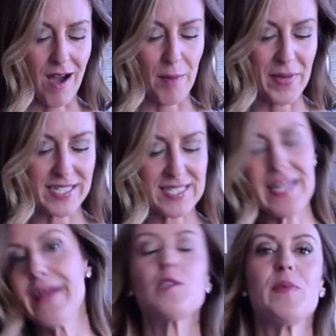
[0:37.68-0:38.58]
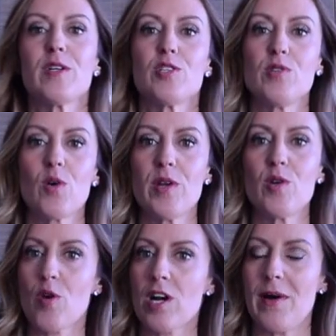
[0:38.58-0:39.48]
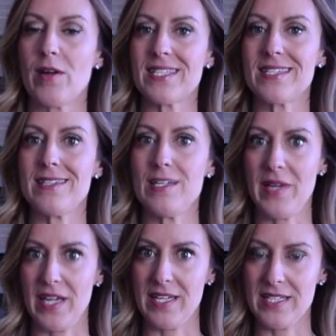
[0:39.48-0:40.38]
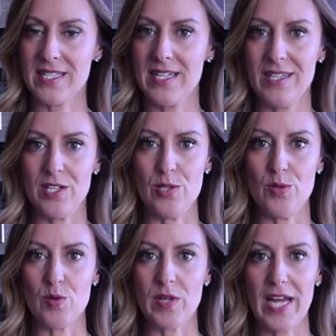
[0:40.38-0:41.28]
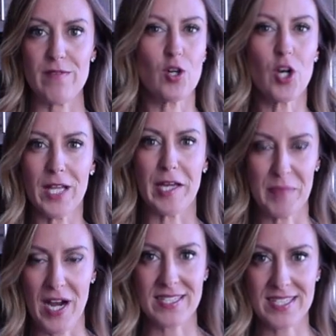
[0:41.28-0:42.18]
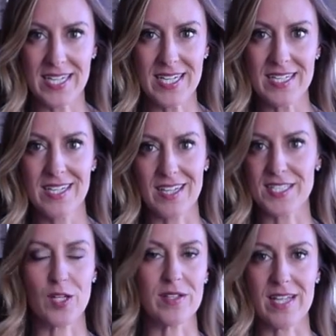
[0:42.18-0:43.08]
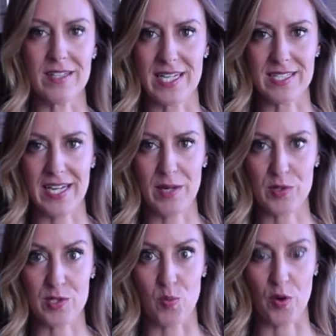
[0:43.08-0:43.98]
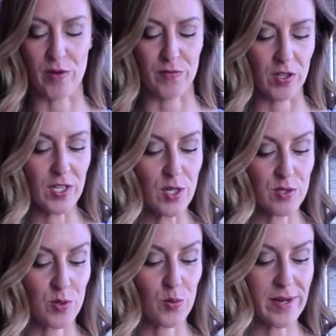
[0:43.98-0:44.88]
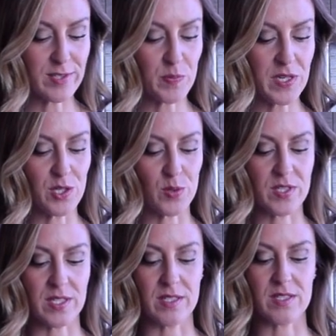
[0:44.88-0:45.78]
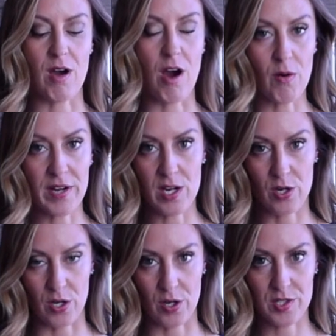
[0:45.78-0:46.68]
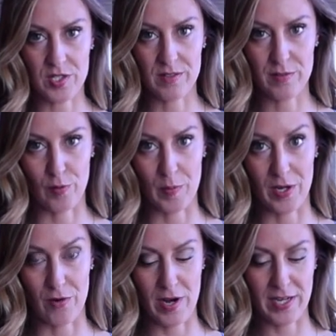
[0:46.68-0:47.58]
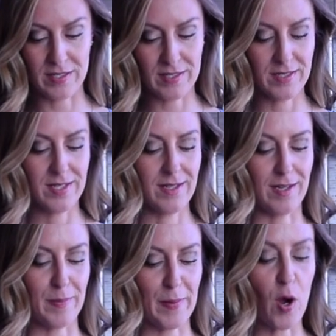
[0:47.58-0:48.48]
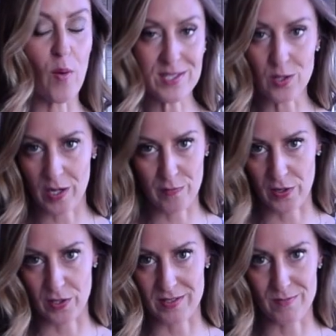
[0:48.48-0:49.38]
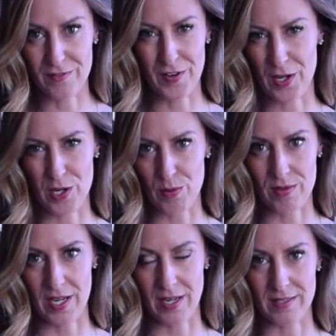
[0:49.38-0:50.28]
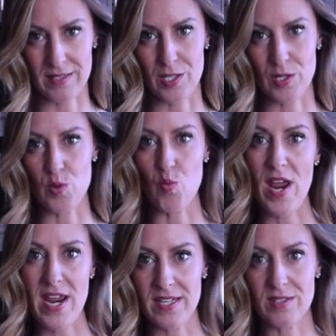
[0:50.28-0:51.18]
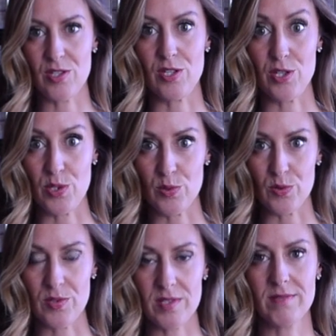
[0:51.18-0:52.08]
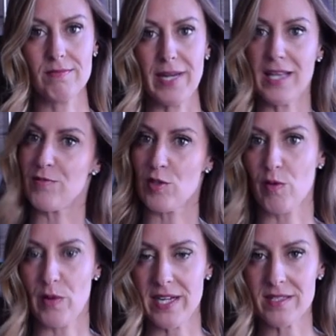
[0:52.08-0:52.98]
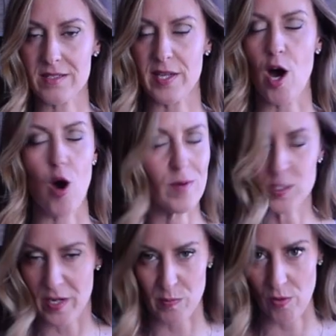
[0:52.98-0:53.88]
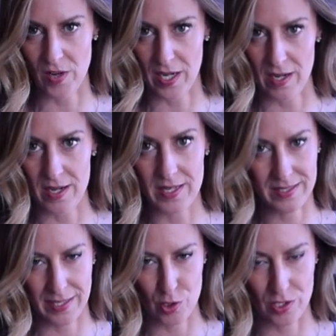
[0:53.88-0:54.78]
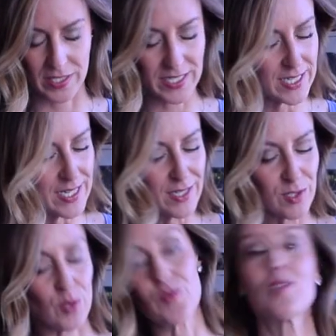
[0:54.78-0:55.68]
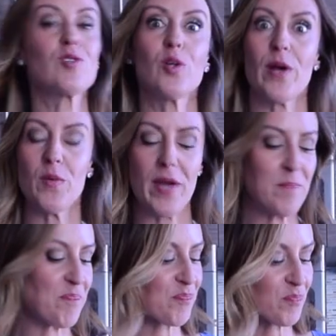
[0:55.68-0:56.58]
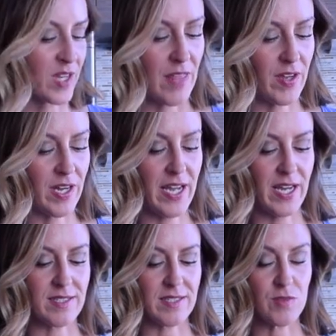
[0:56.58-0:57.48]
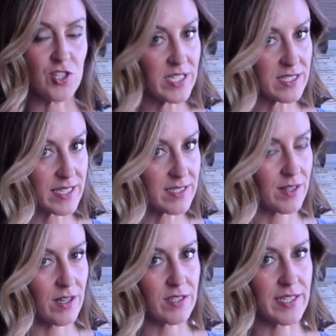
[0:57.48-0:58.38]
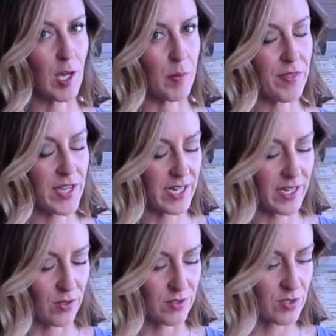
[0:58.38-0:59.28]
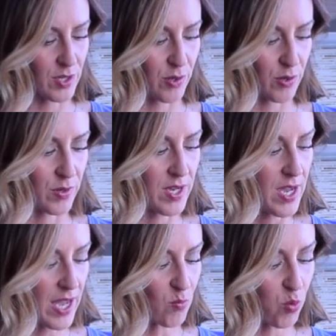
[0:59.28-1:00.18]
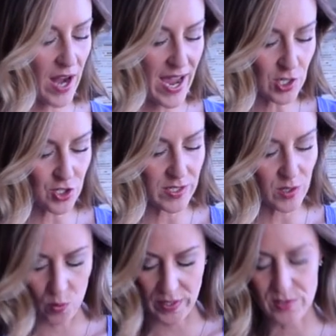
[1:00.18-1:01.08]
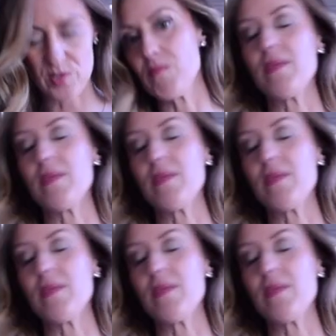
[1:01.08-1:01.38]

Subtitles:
and it's nice because you don't need to worry about steaming it. You kind of cook it like pasta until it's al dente, which is wonderful. So the recipe uses already cooked forbidden rice. I'm always looking for fun and new things and new ways to use my leftover rice because I always make more than I need intentionally. So this is a great way. And then it has some chia seeds in there to help thicken it also. And we're actually going to